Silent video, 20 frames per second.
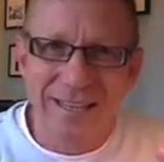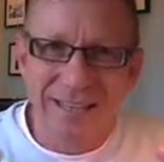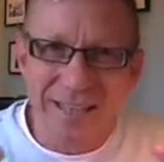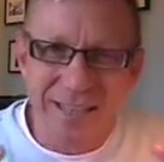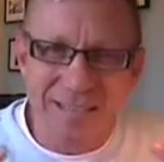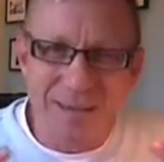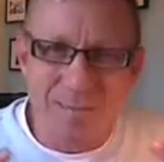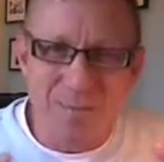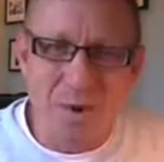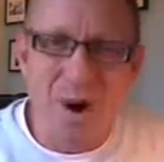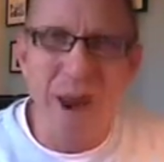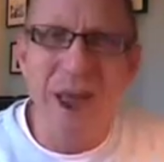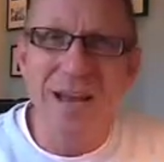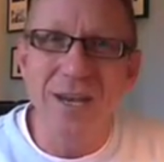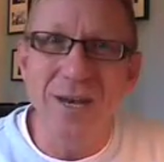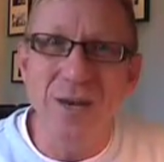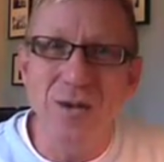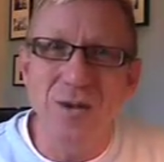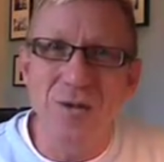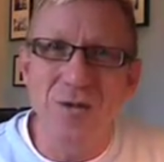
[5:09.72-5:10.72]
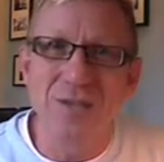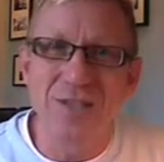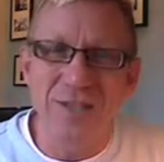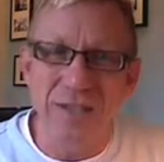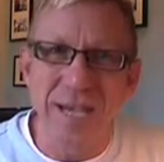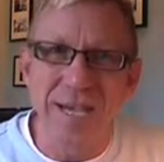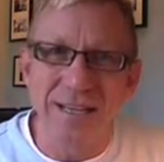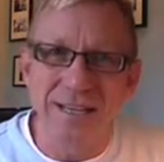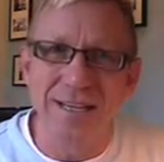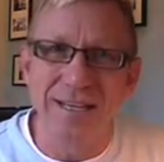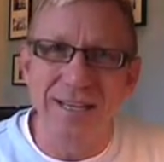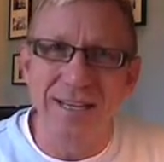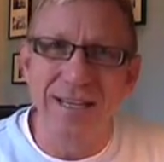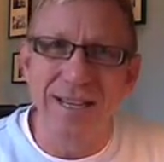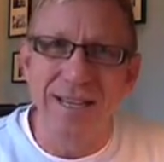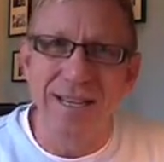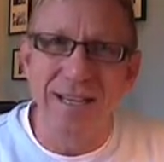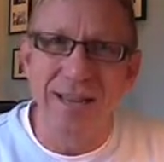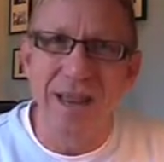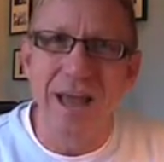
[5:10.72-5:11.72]
It's a brand new season
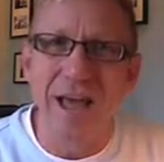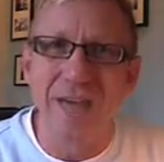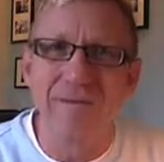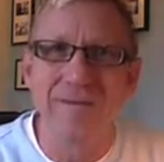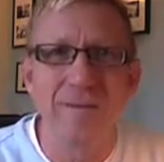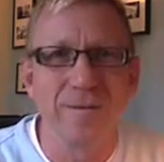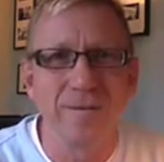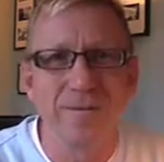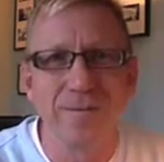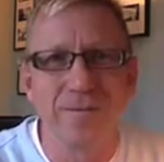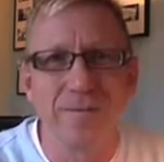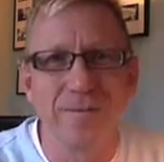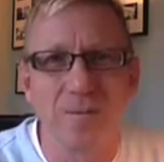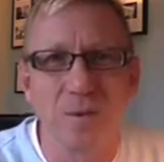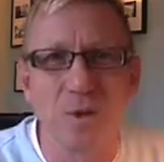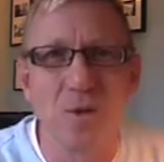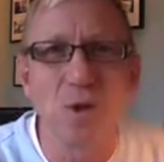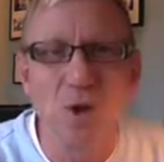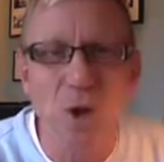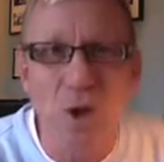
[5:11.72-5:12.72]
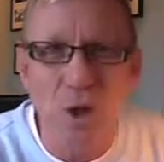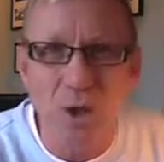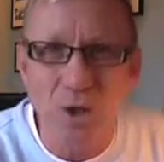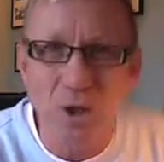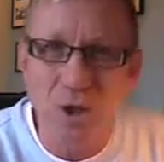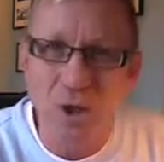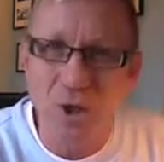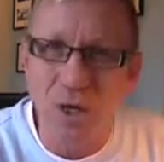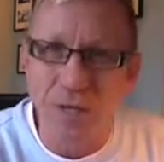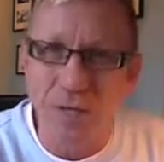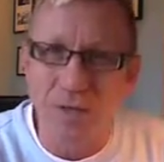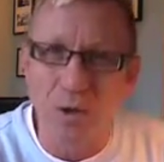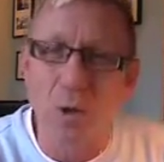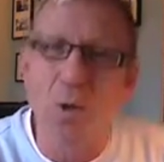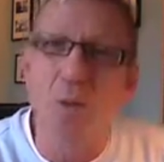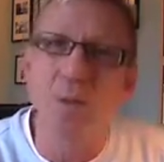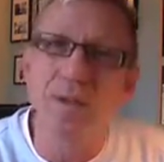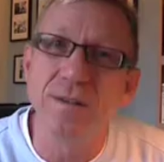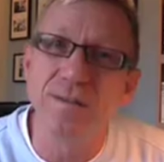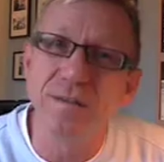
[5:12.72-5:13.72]
in the life of the church in the
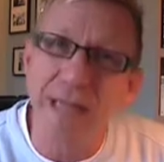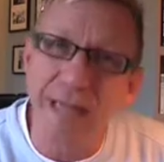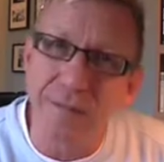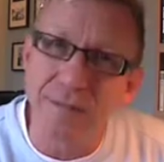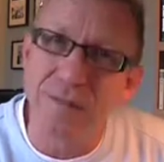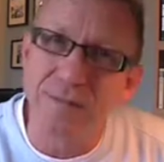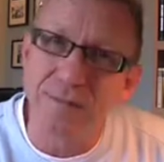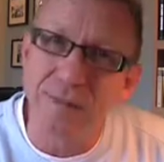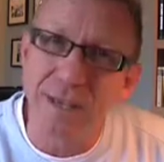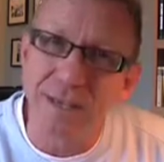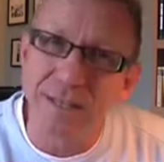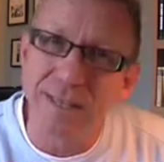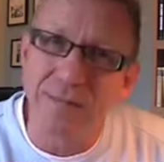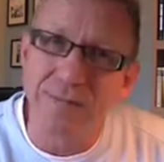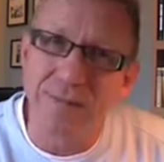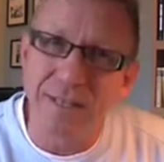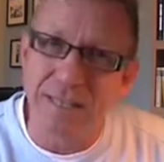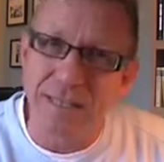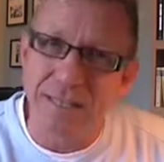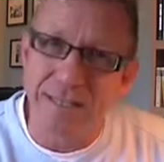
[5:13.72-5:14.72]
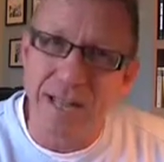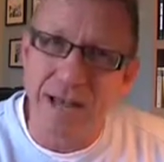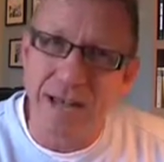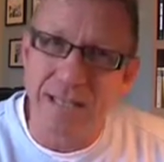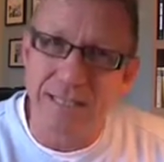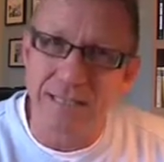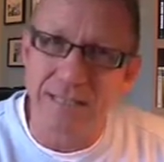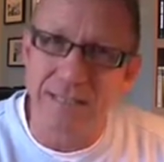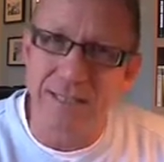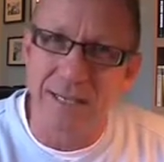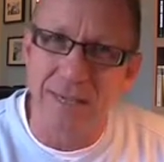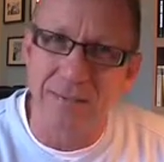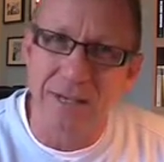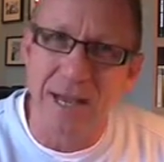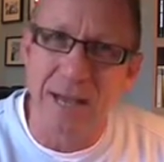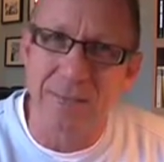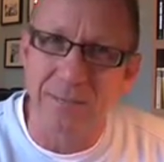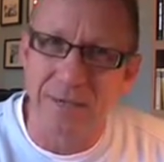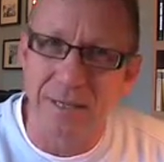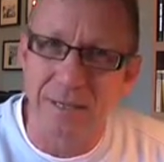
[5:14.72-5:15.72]
Northern Hemisphere because everything starts in
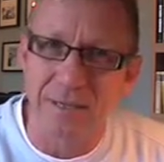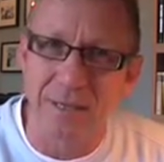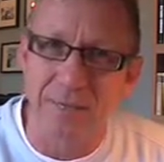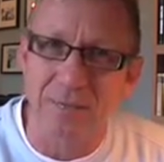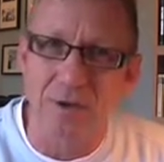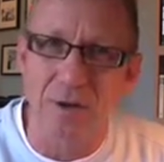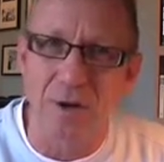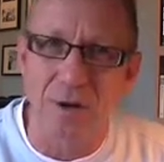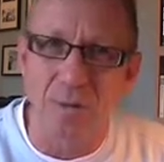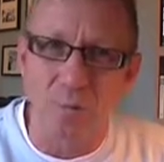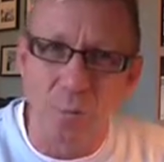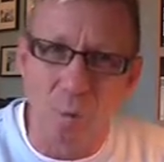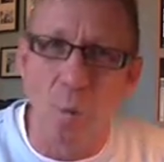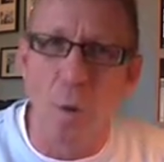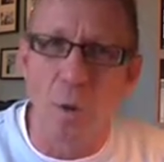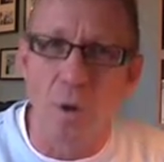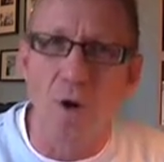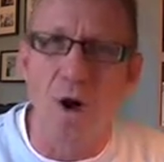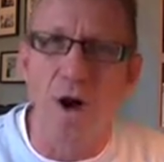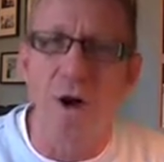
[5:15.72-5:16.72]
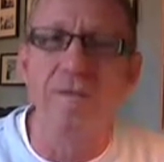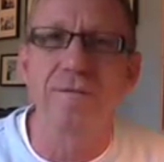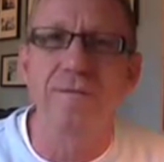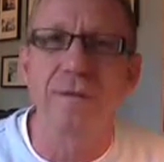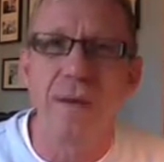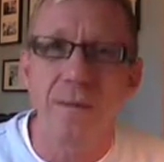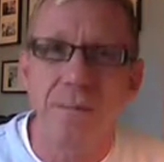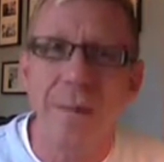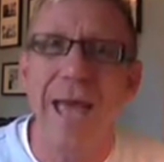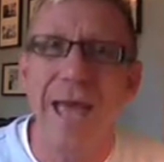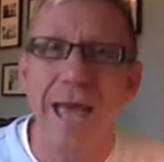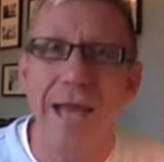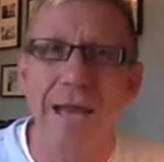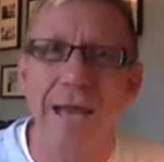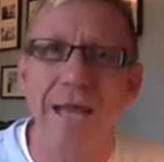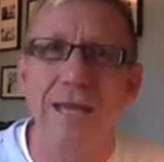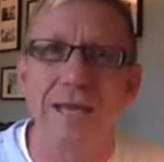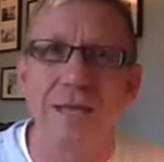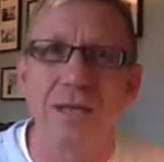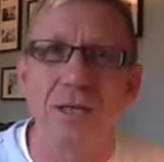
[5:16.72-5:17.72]
September. So I'm trying to ward off
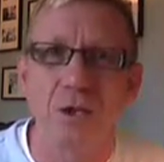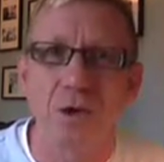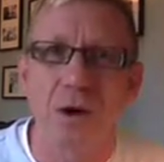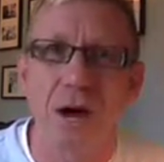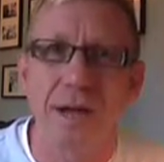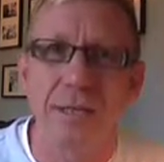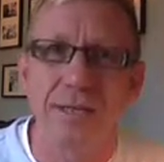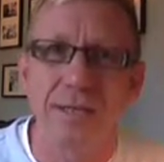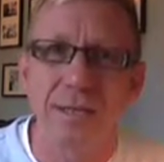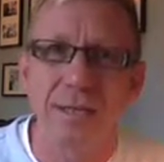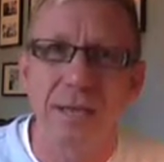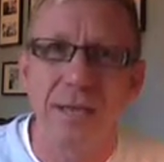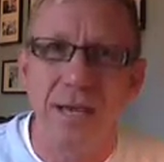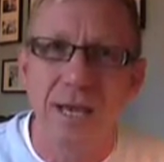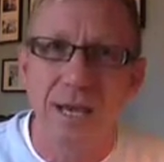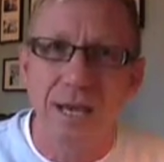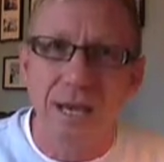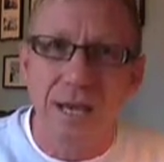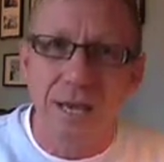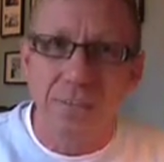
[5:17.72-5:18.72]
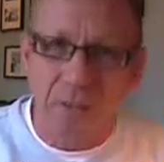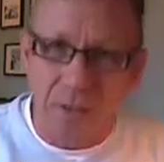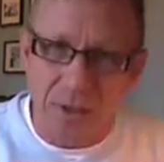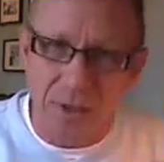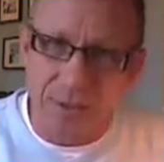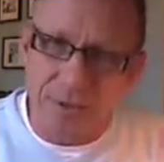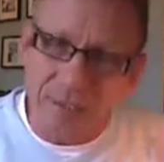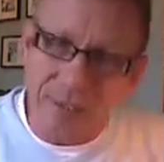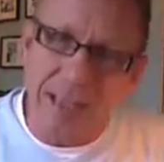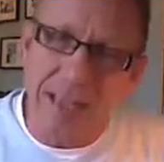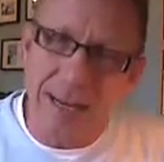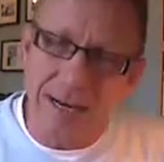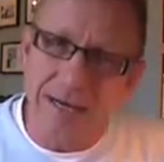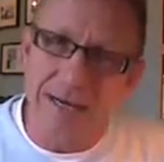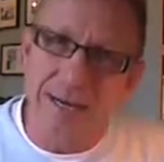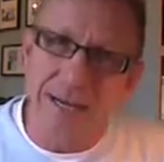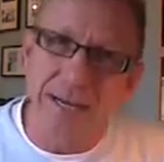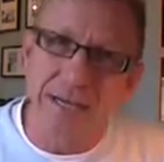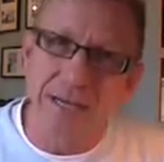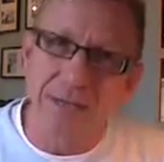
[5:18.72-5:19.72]
panic and trying to put some
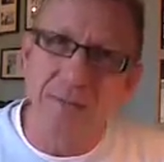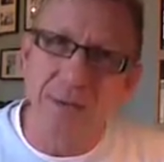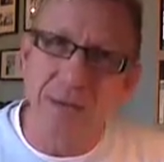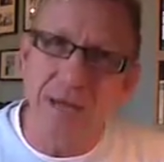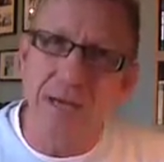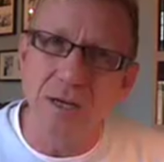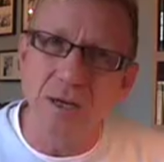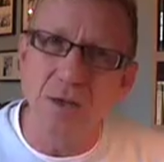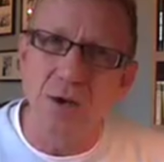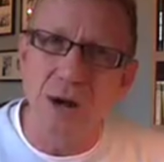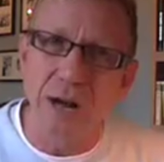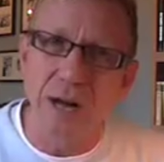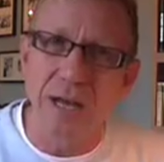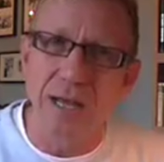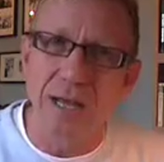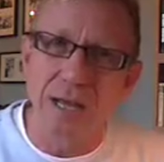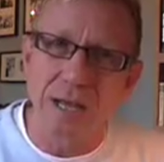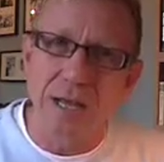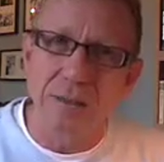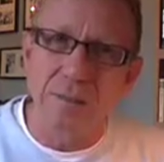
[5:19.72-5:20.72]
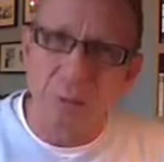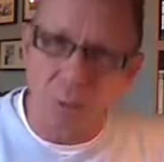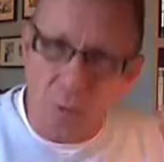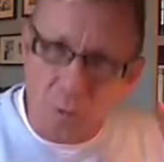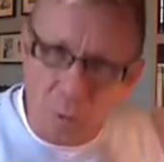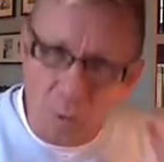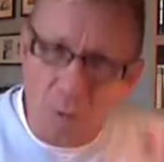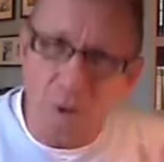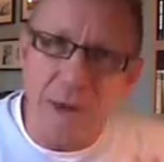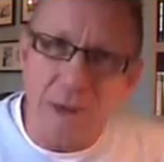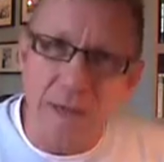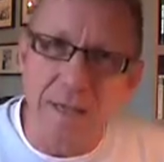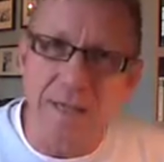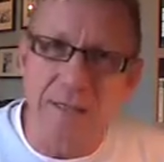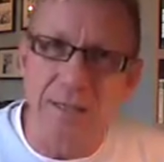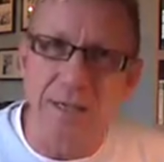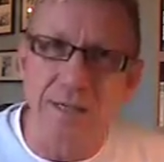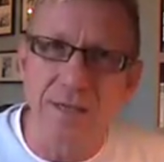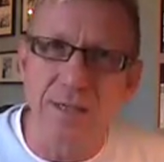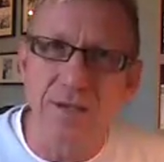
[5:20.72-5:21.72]
sanity into me and trying to put
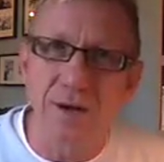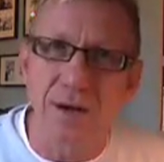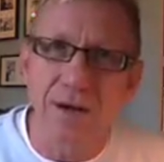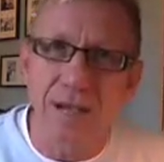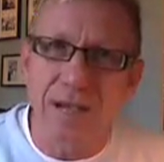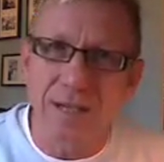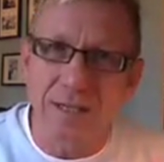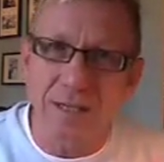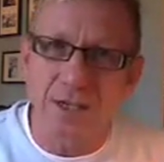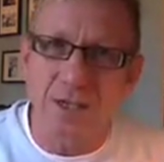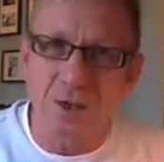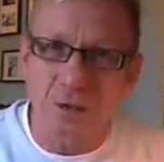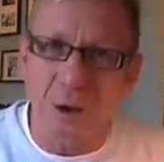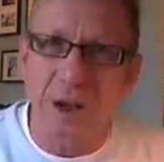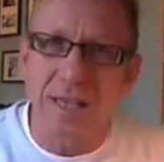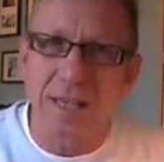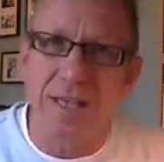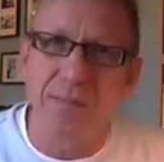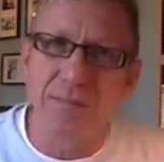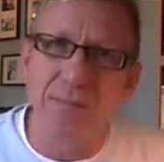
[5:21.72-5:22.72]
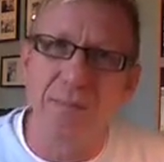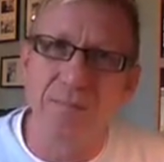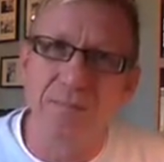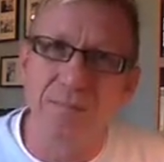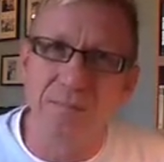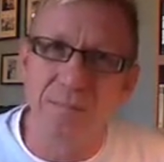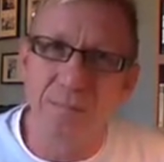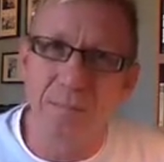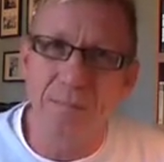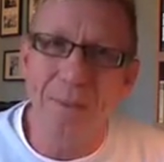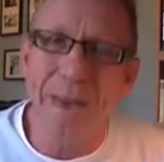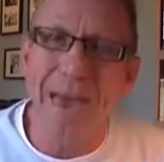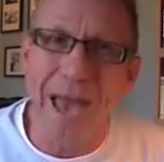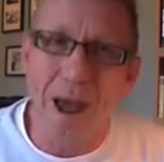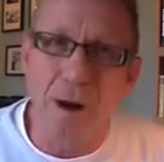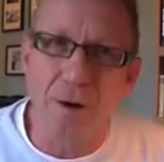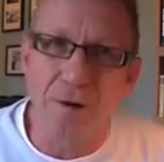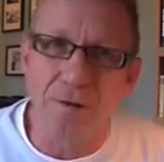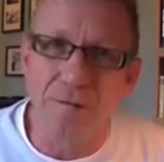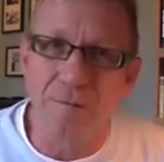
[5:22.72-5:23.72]
reason, trying to strengthen the
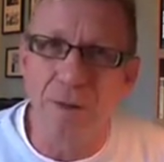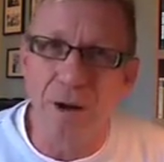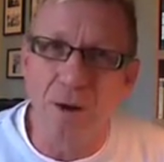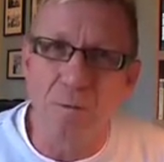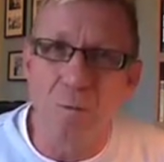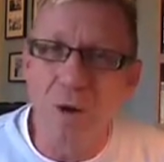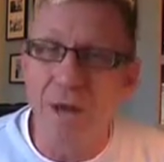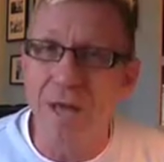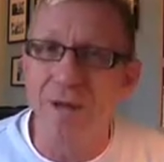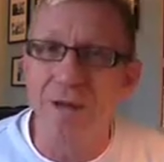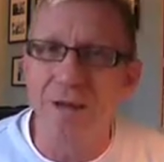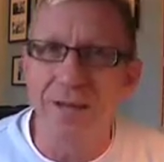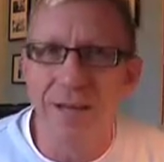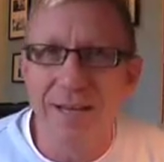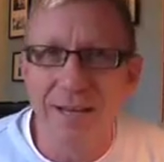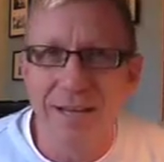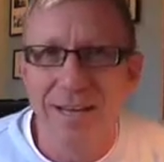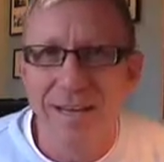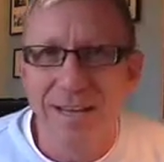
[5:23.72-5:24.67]
power of my will